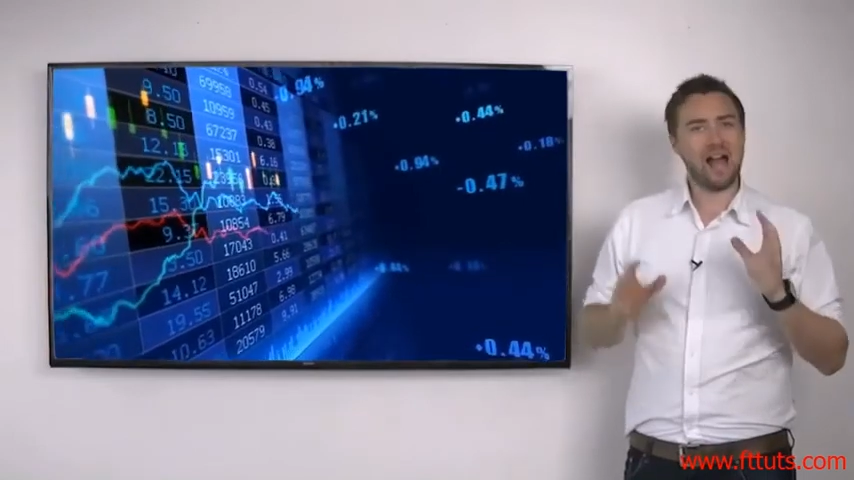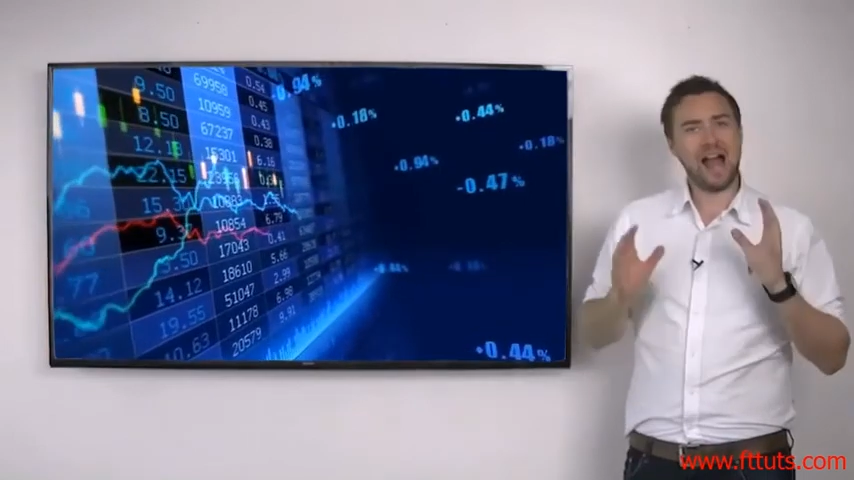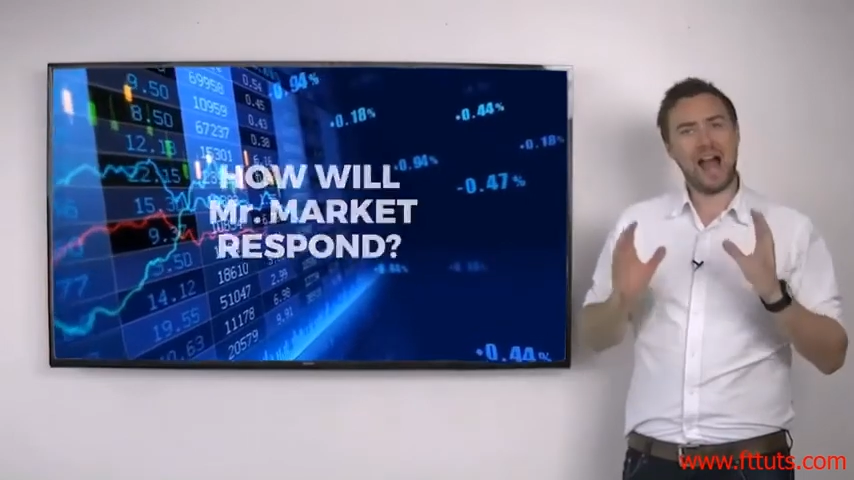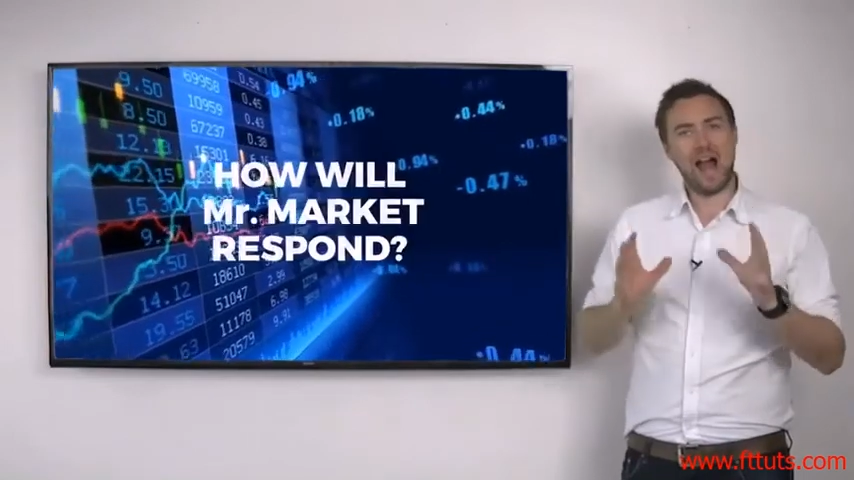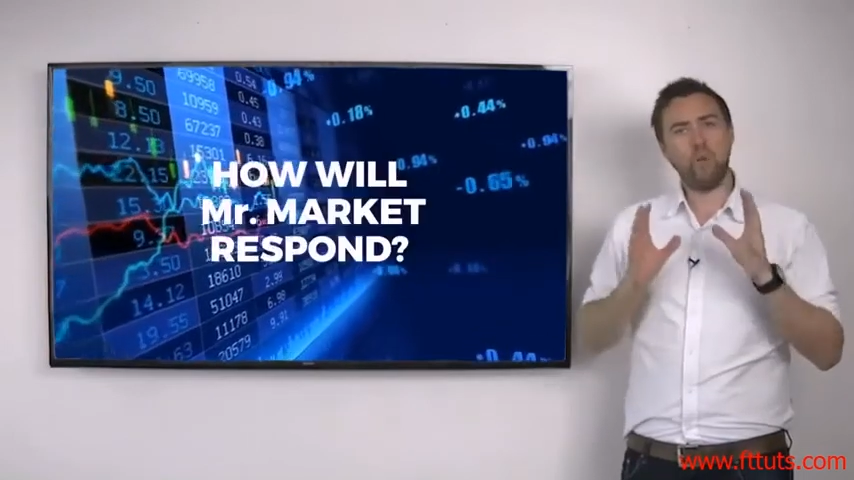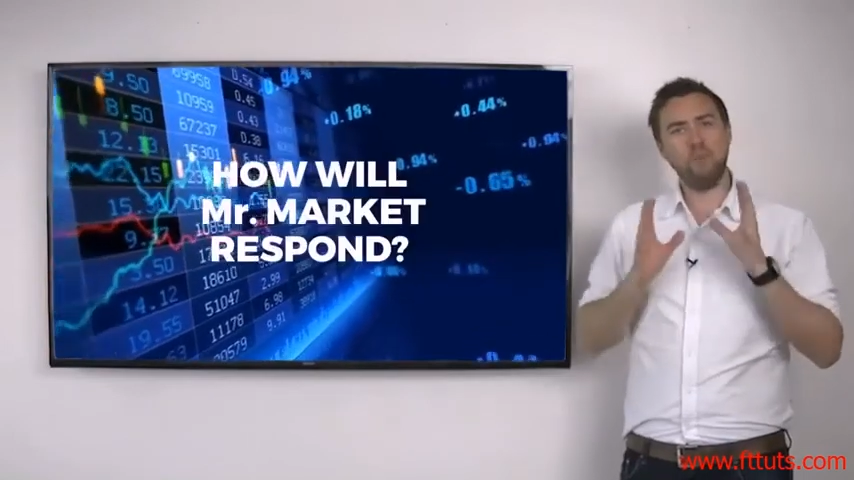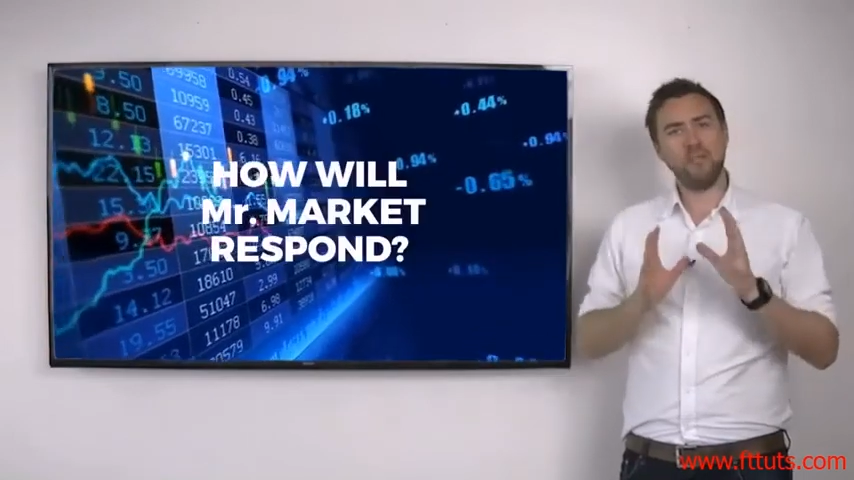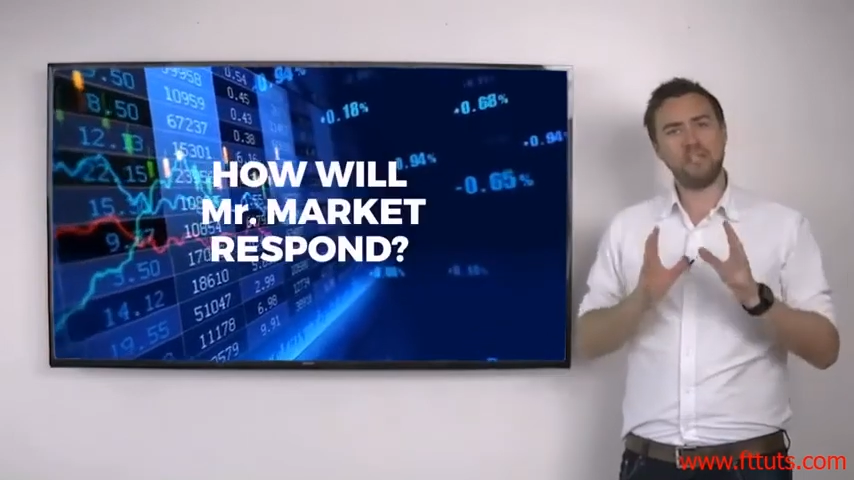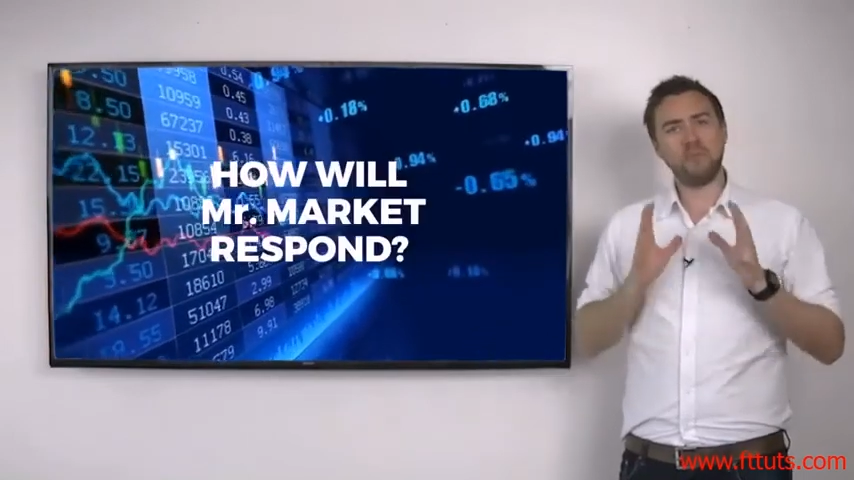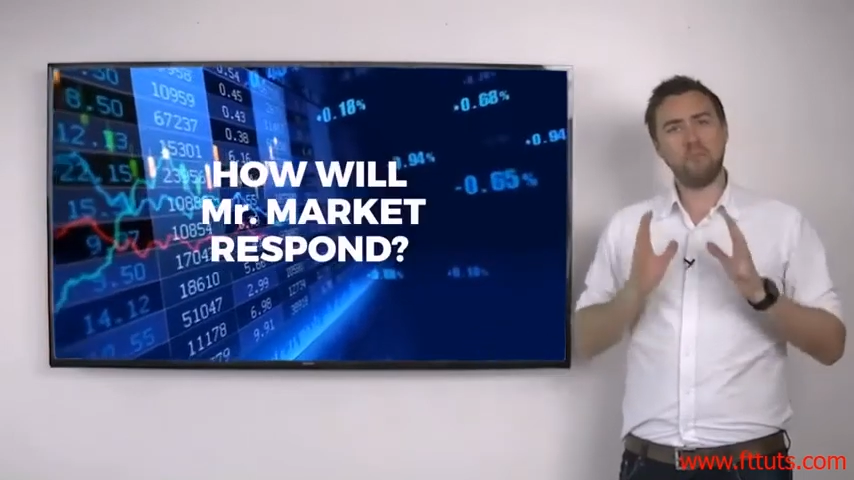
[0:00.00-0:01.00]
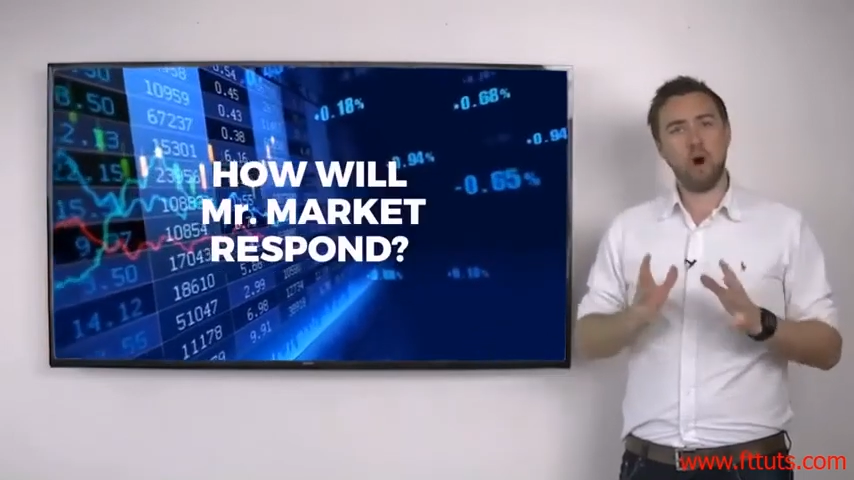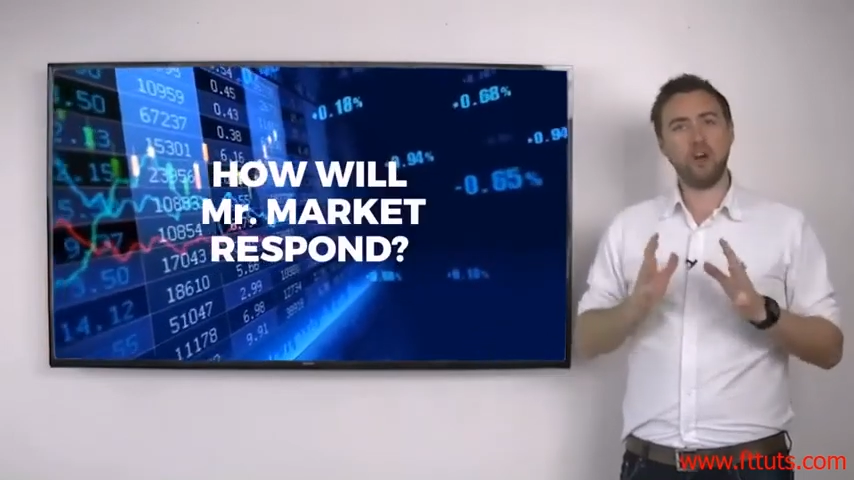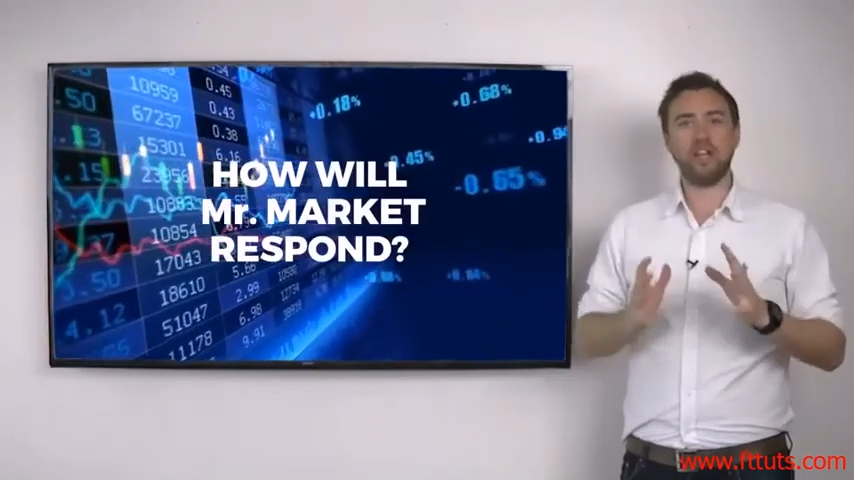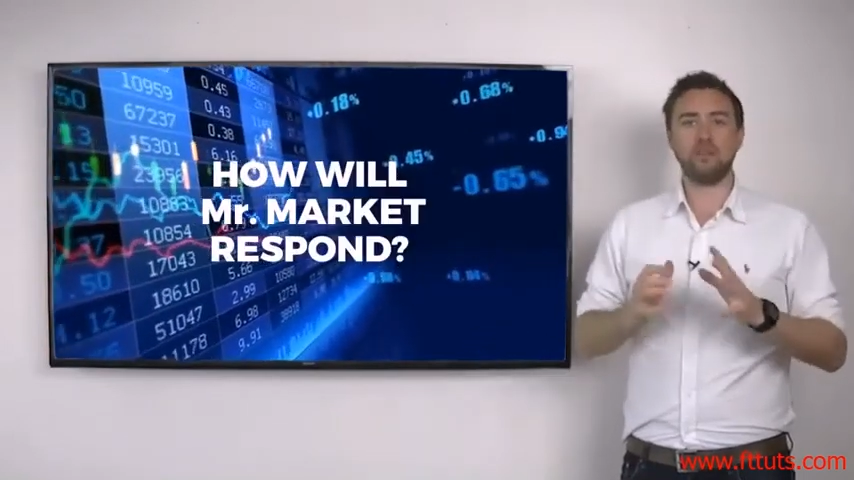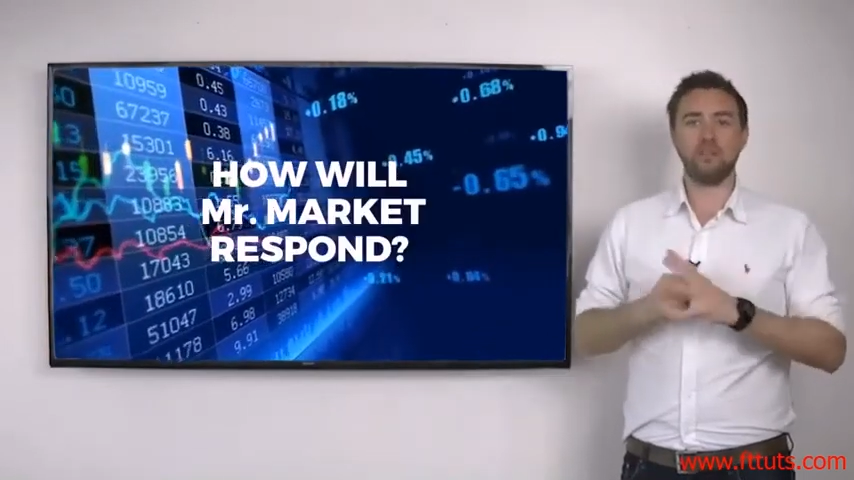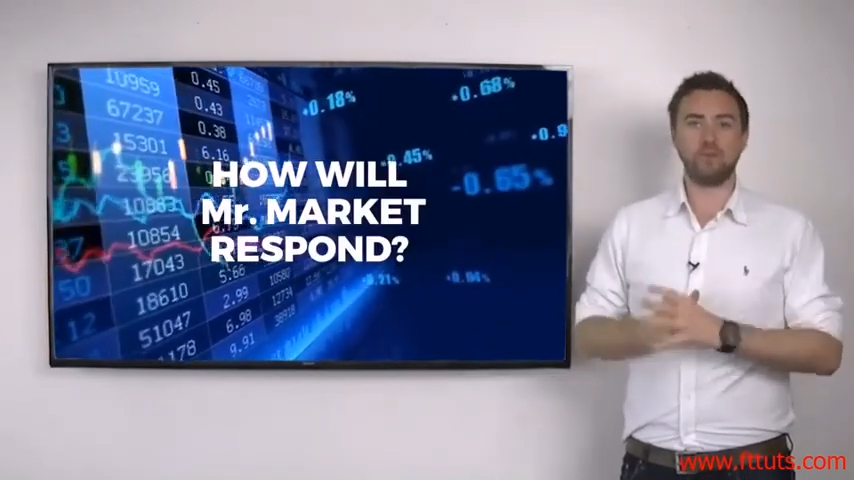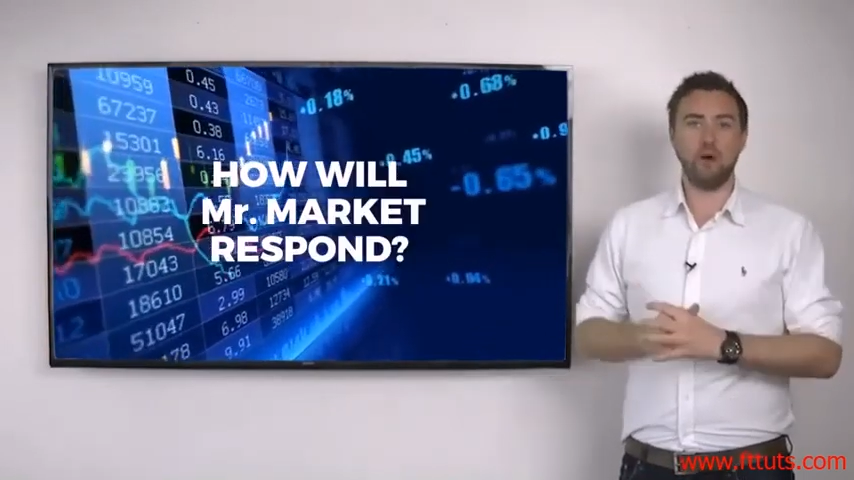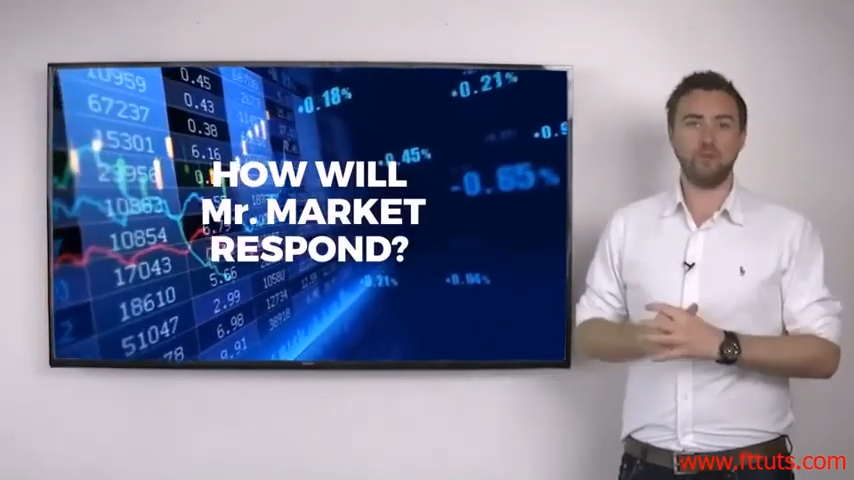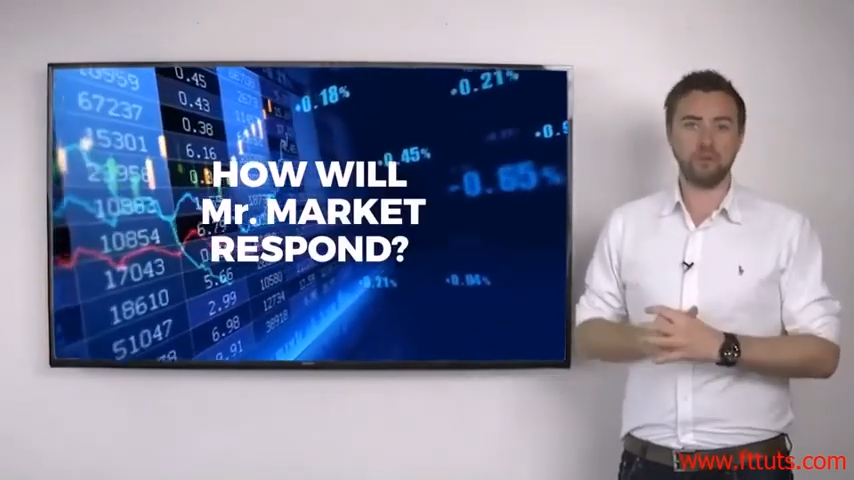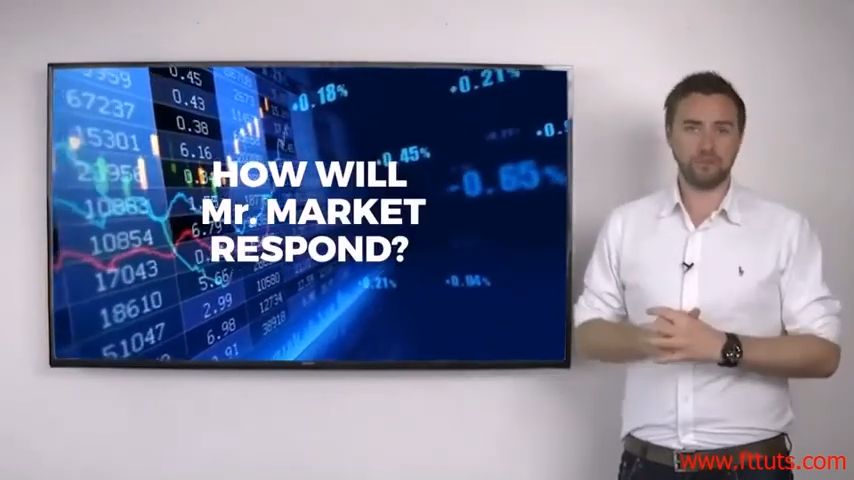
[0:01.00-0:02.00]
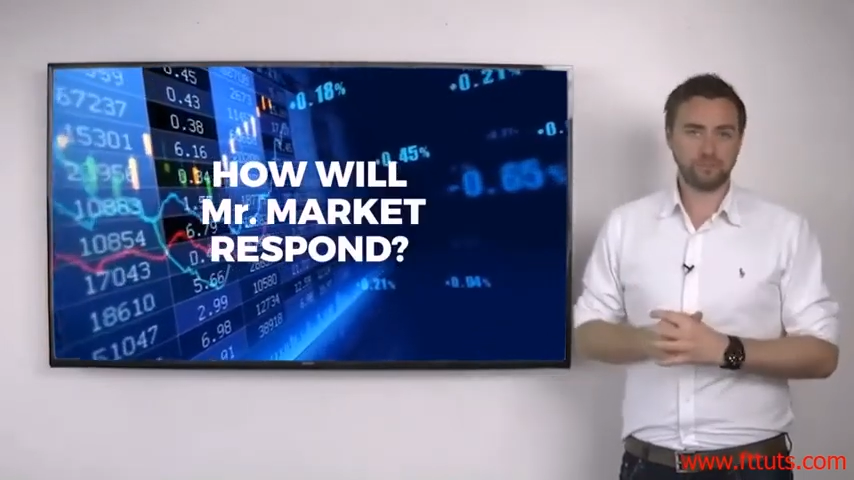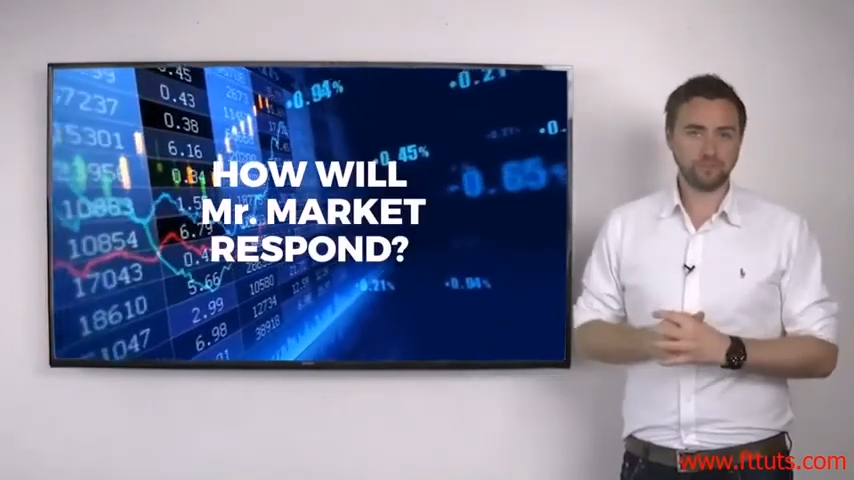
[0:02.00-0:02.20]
how will Mr. Market respond?